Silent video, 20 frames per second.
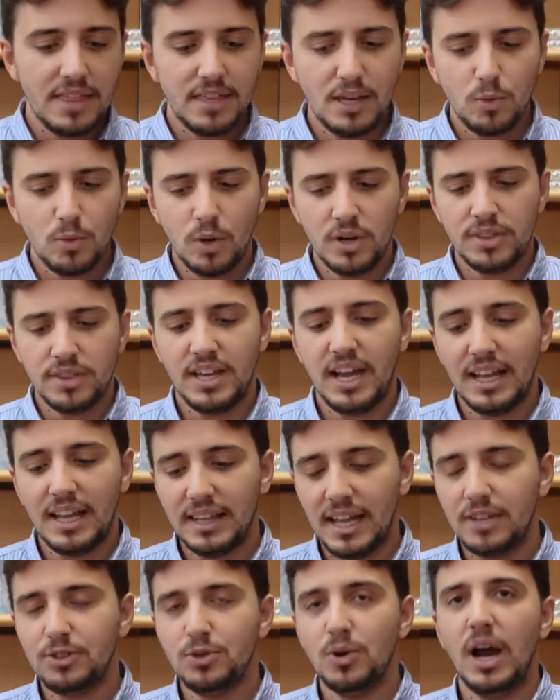think one thing I'd
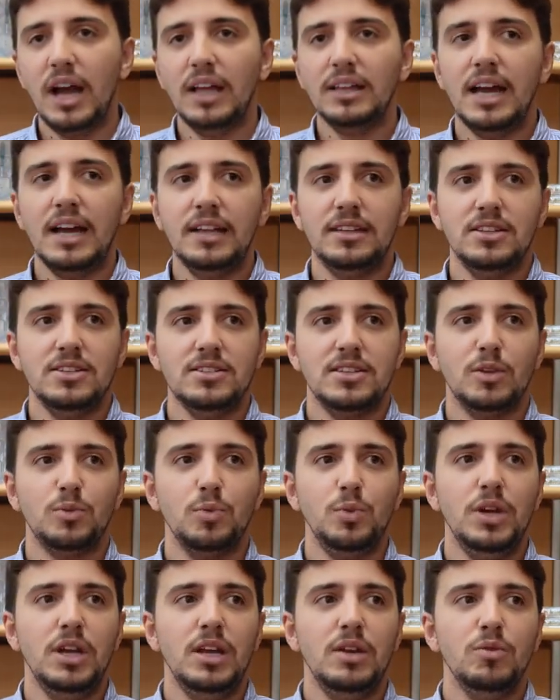like to highlight is
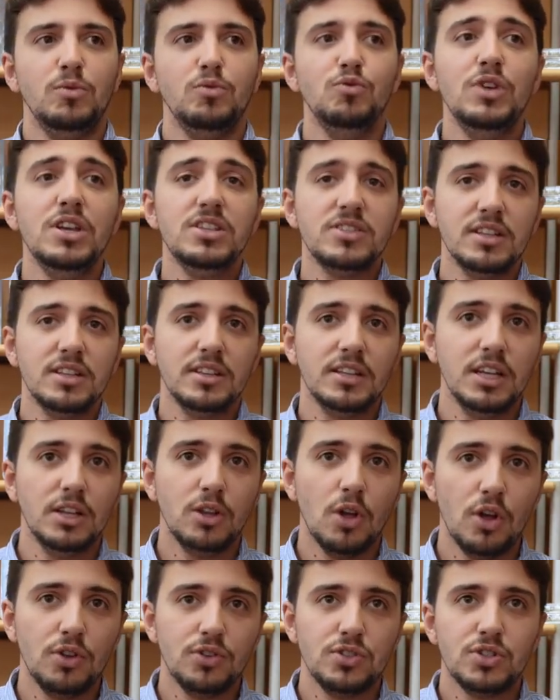that we recently
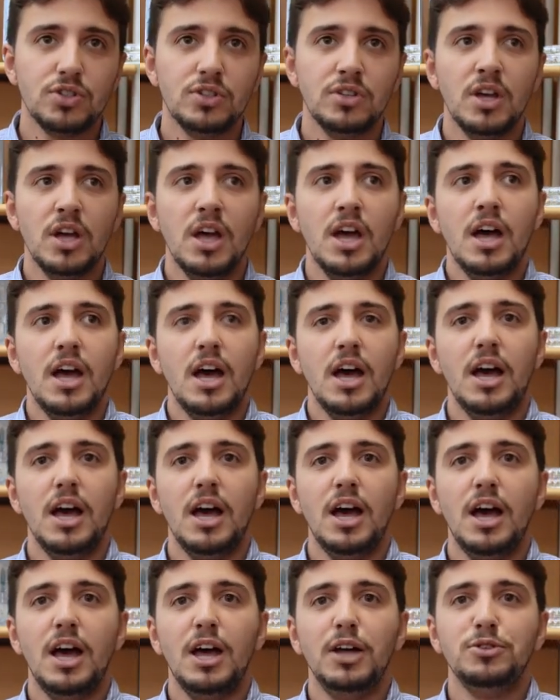launched
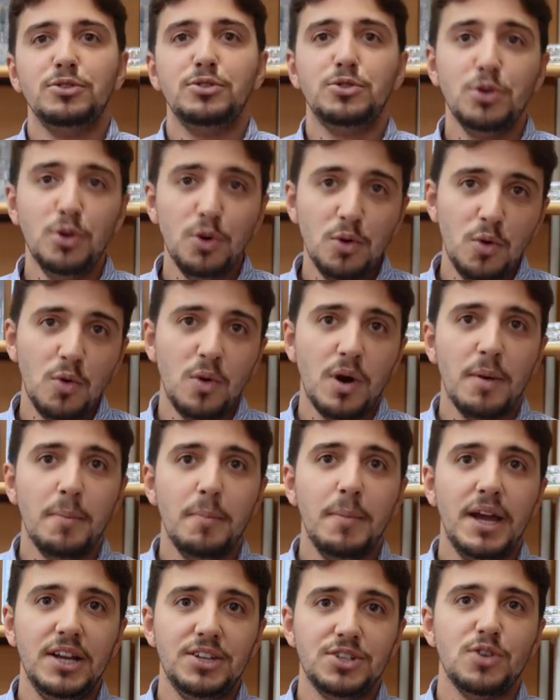2
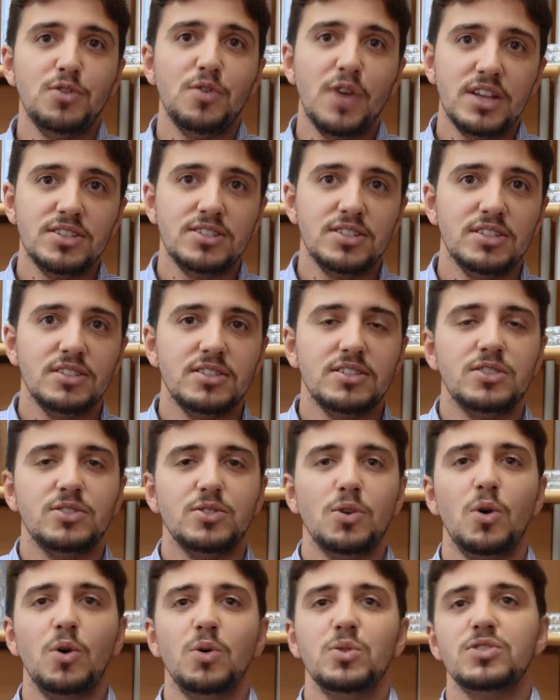major resins,
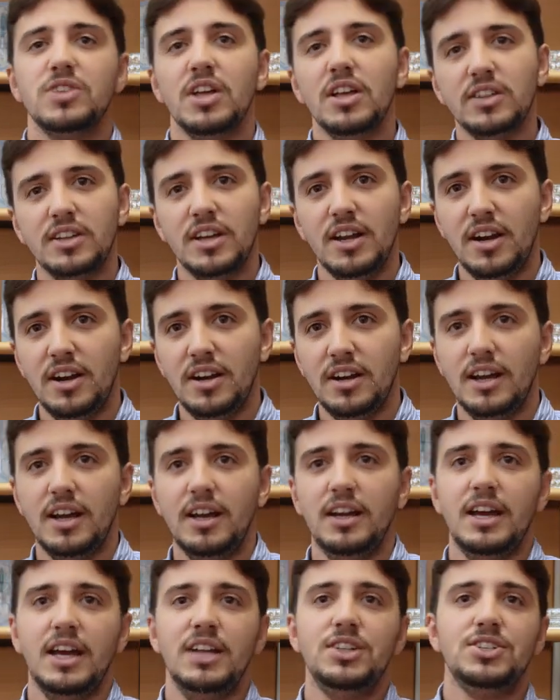so Selcare
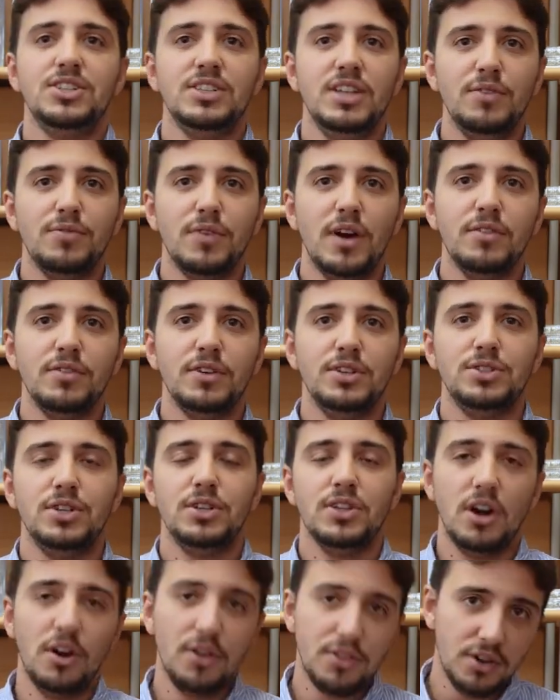
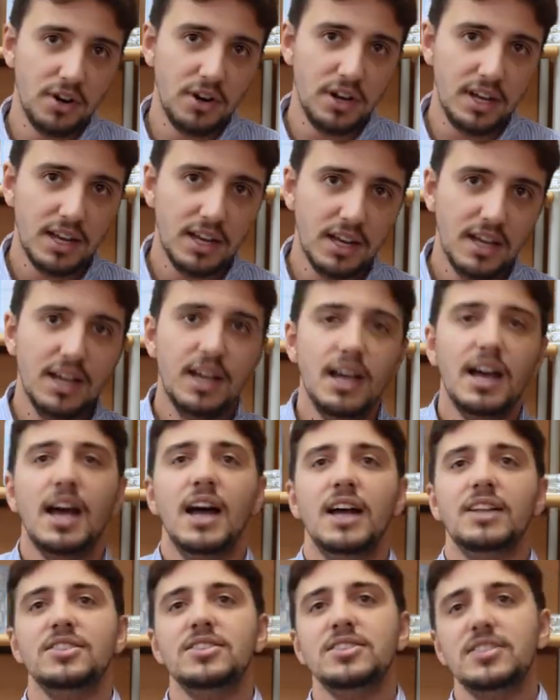HC500 R30
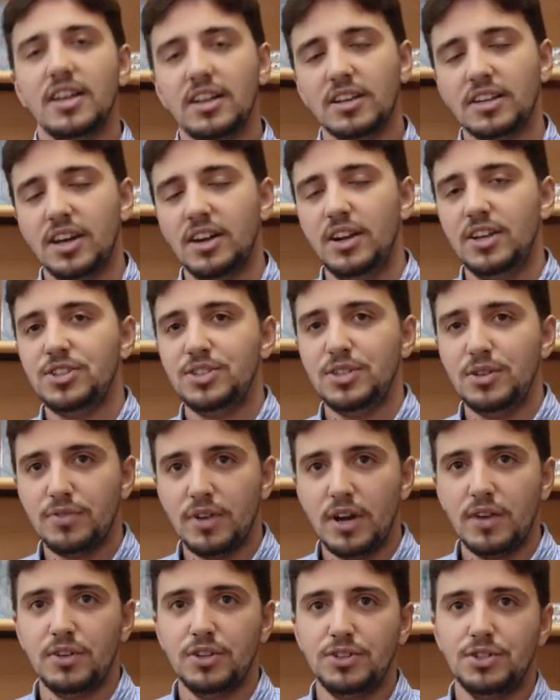and Selcare
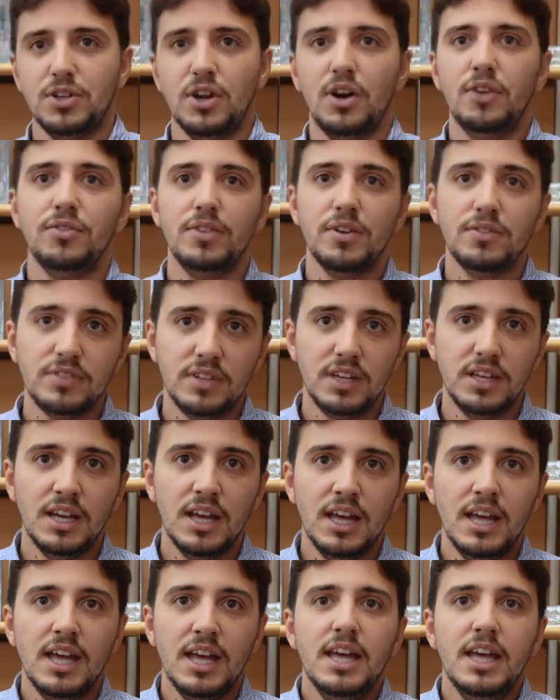HC500 R50.
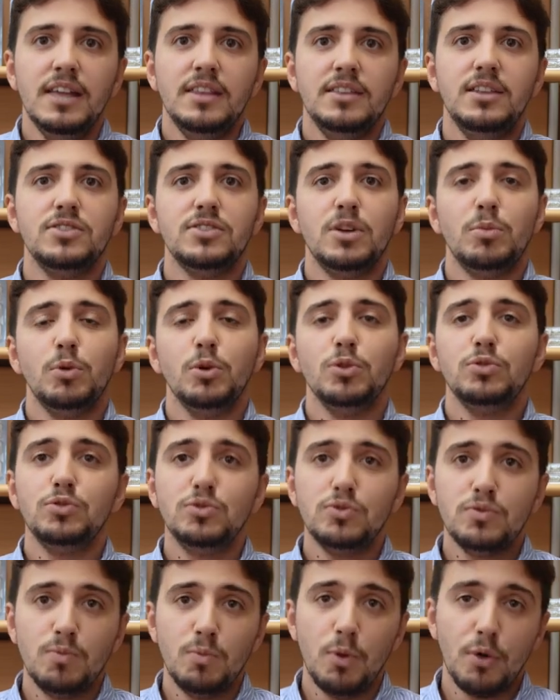These are
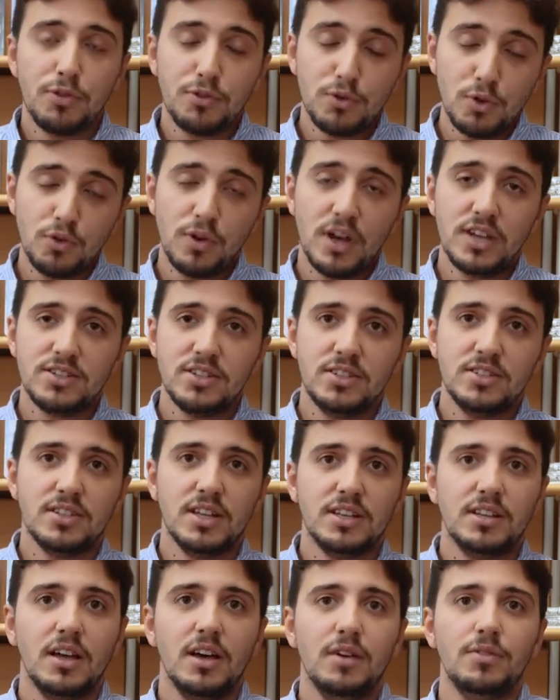both 2 resins
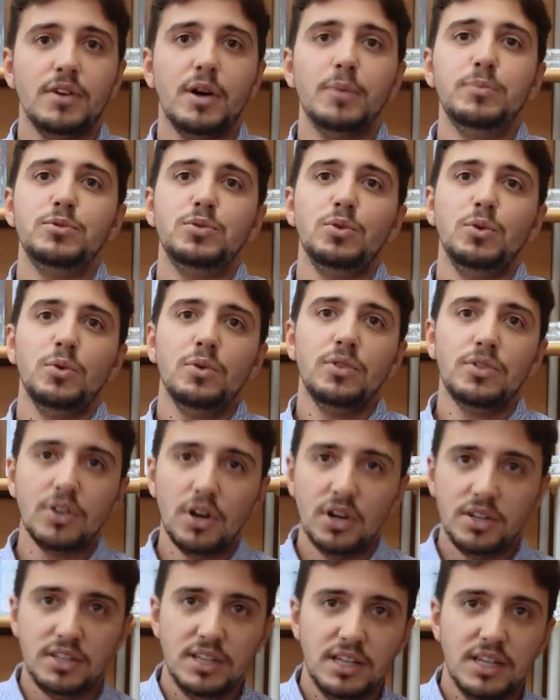that have up to
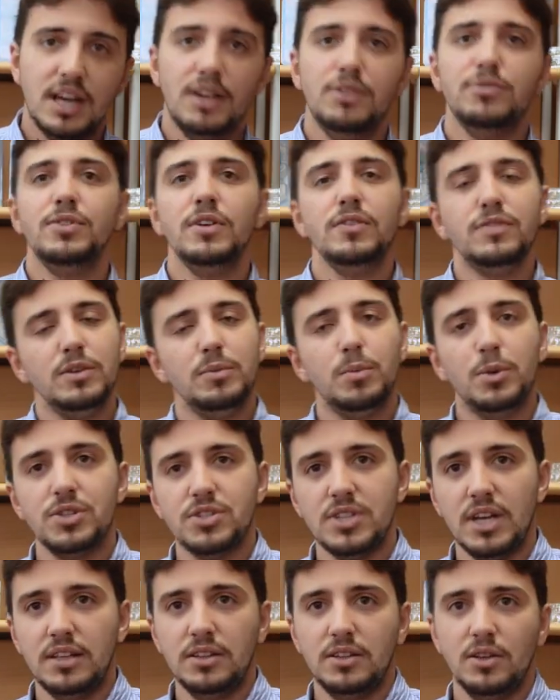30 and
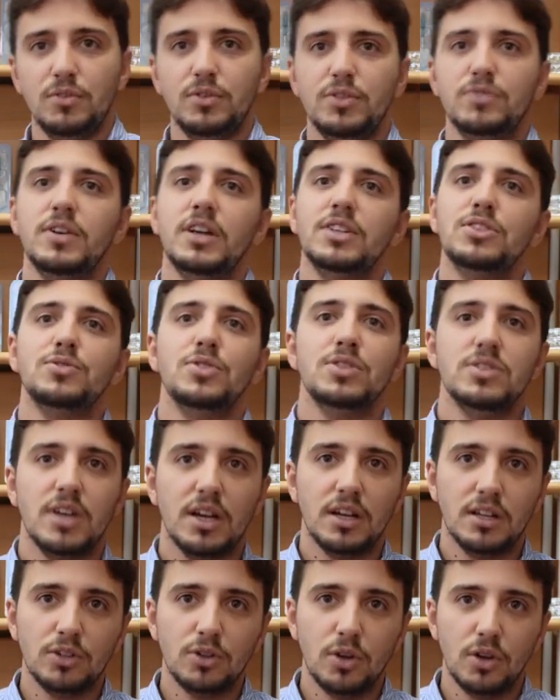50% of advanced
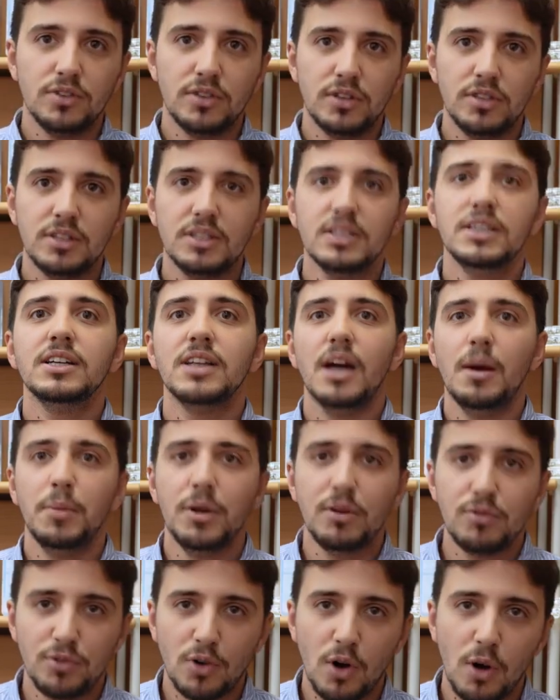recycled content
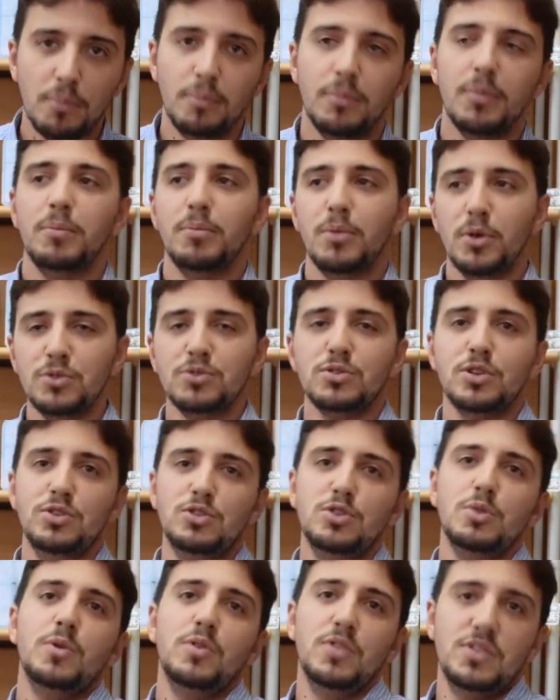coming from
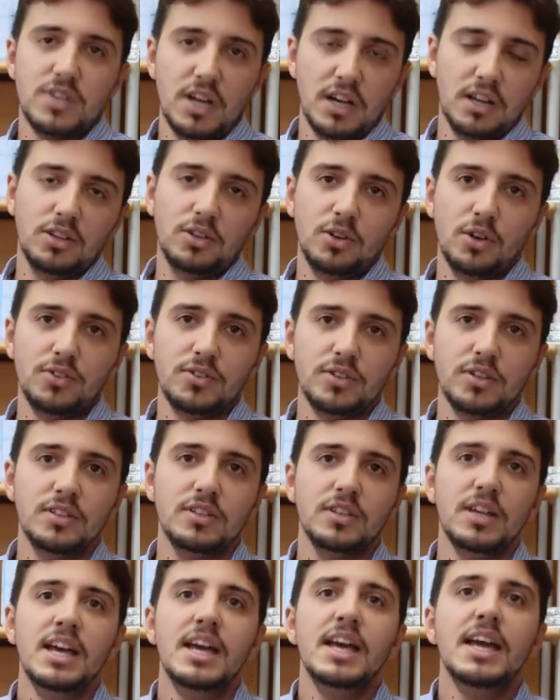post-consumer recycled
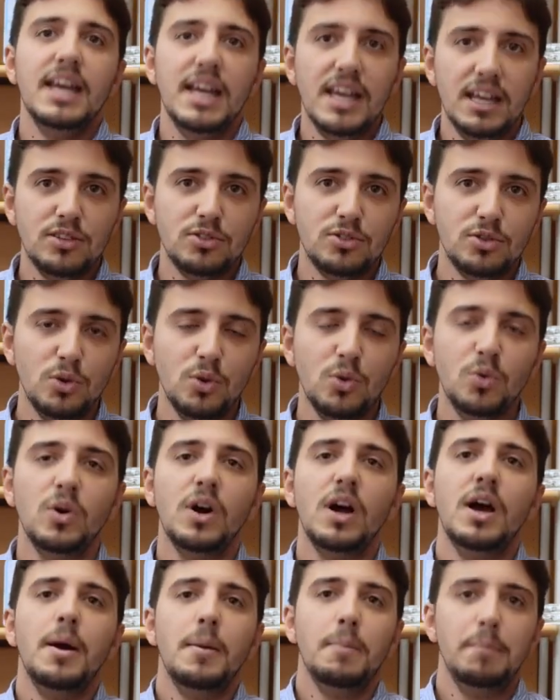content into
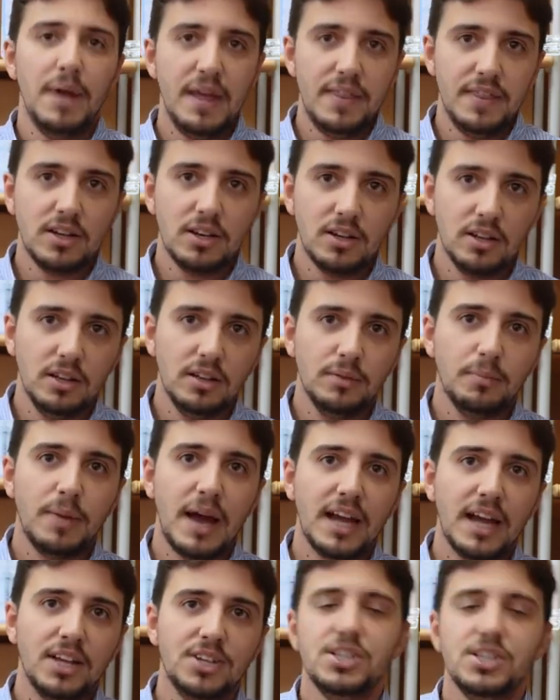medical
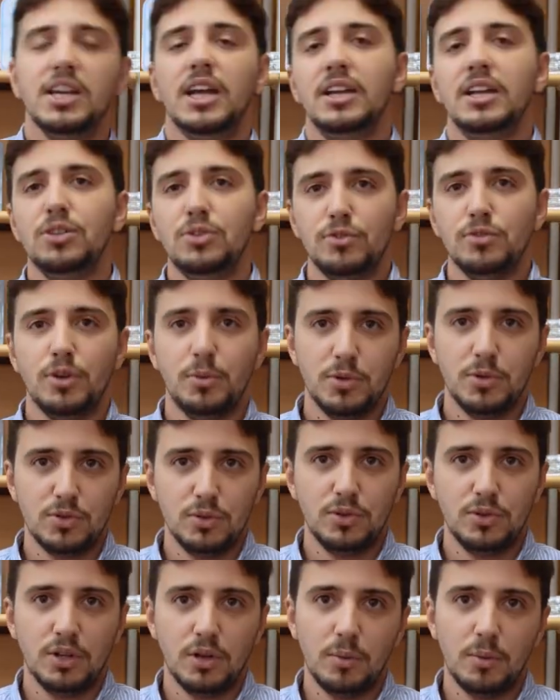packaging and into
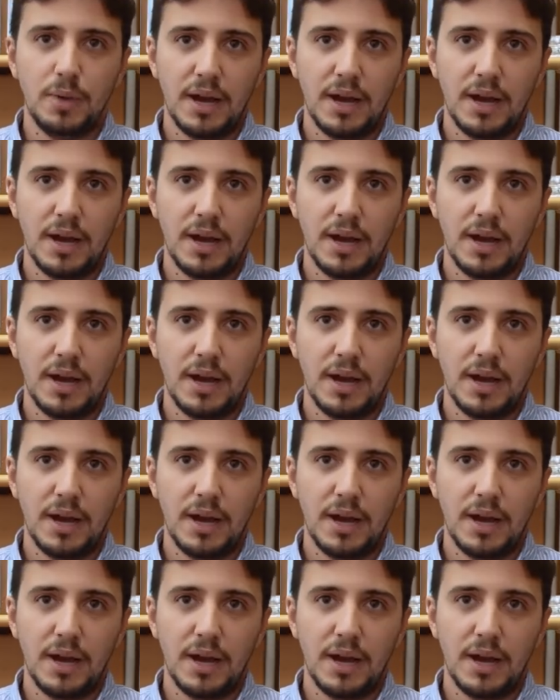pharmaceutical